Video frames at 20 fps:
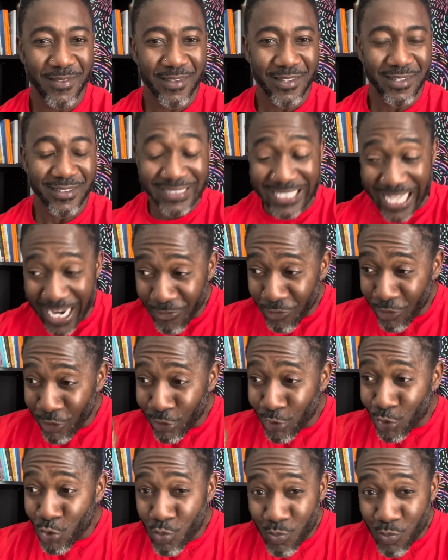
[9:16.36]
Never
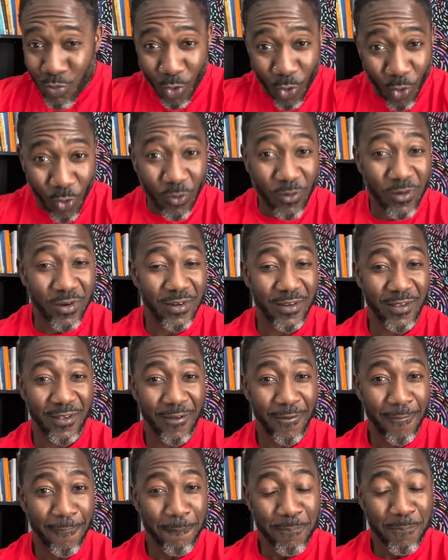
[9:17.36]
do more.
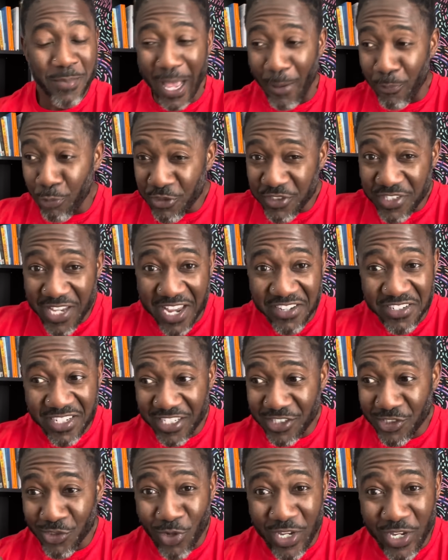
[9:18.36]
Appreciation
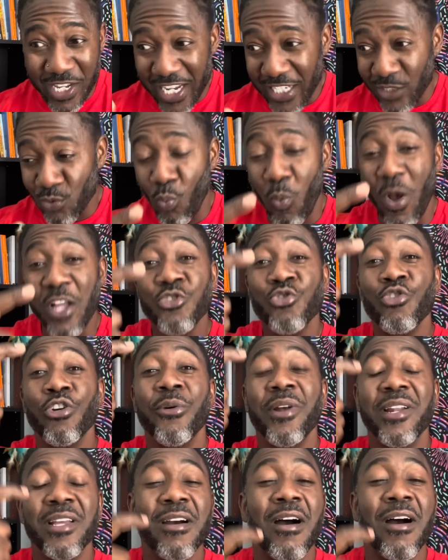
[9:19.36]
is what you
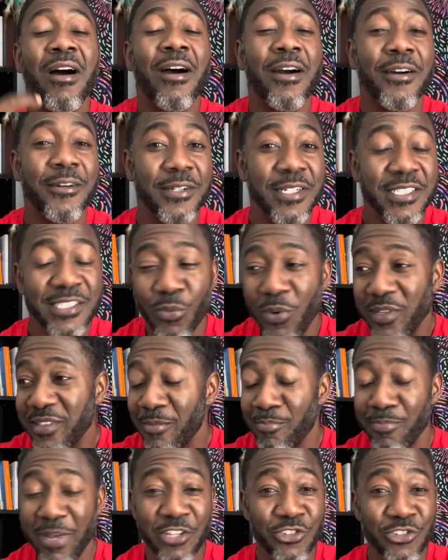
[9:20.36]
already are. See, when they
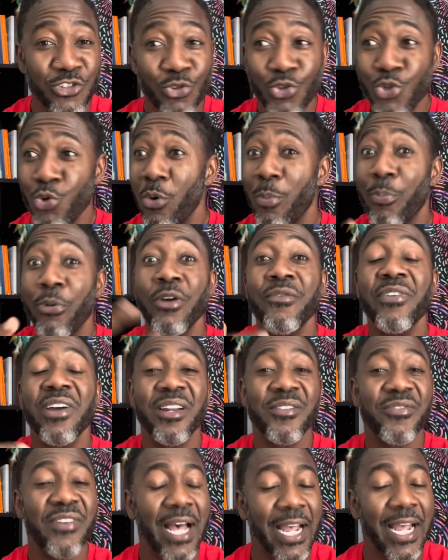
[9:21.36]
met you, you were
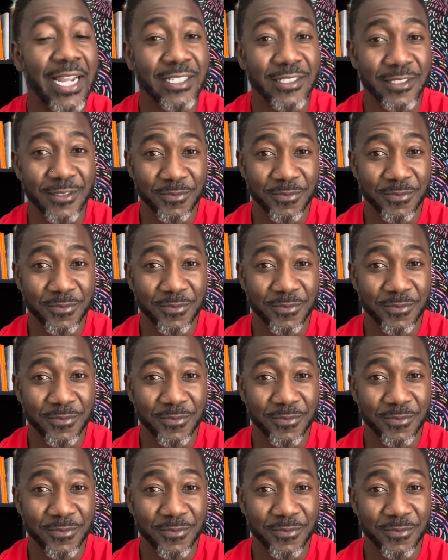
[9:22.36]
perfectly fine.